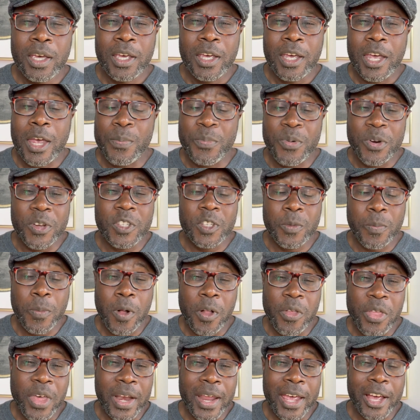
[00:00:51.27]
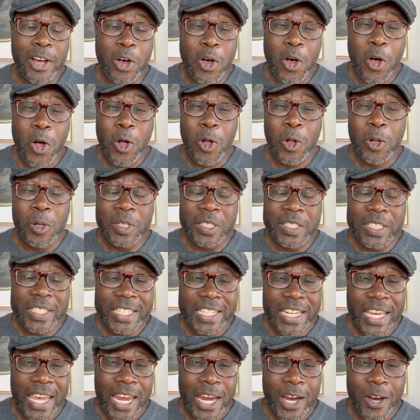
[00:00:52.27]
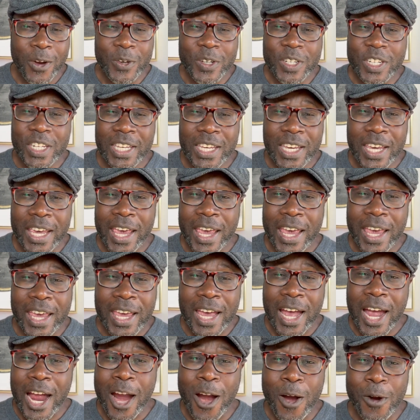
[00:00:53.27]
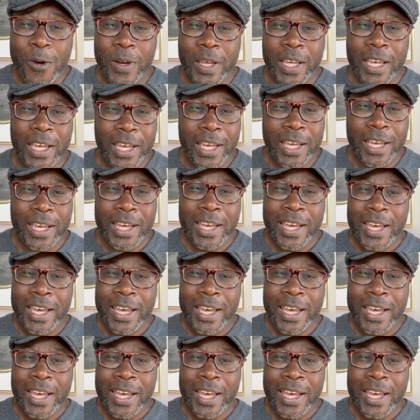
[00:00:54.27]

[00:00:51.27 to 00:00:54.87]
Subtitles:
a principle that I call DARE, D-A-R-E.